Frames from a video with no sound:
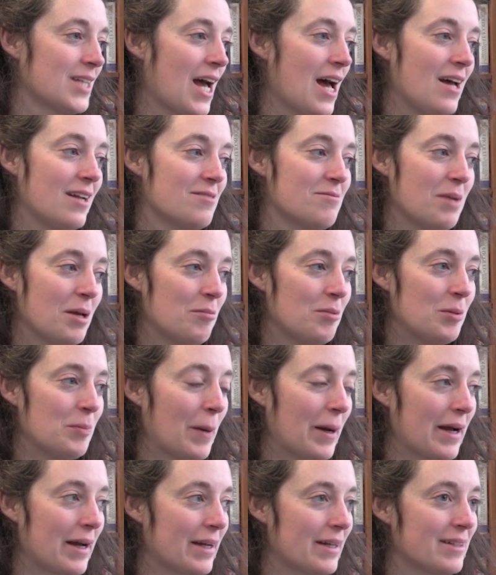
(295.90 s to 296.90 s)
maybe
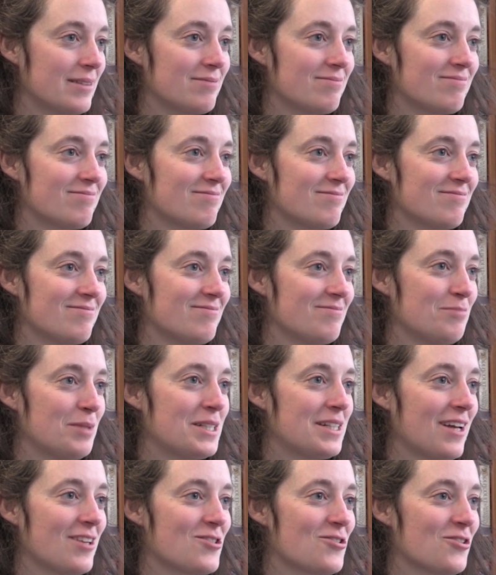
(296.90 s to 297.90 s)
my
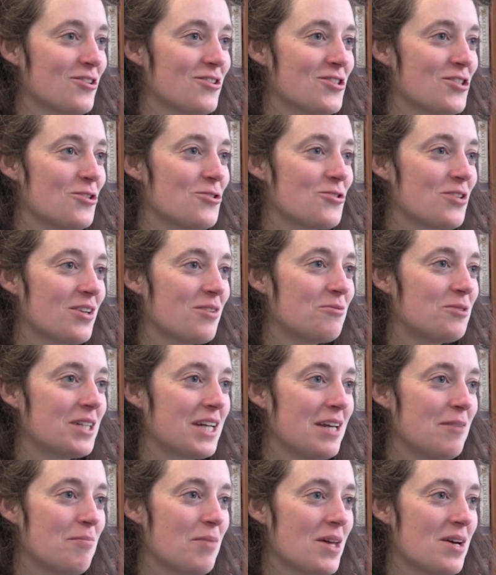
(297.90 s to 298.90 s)
potential children will
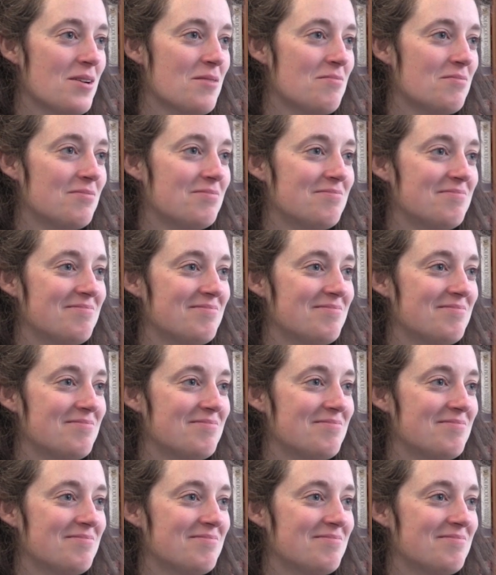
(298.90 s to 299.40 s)
keep them.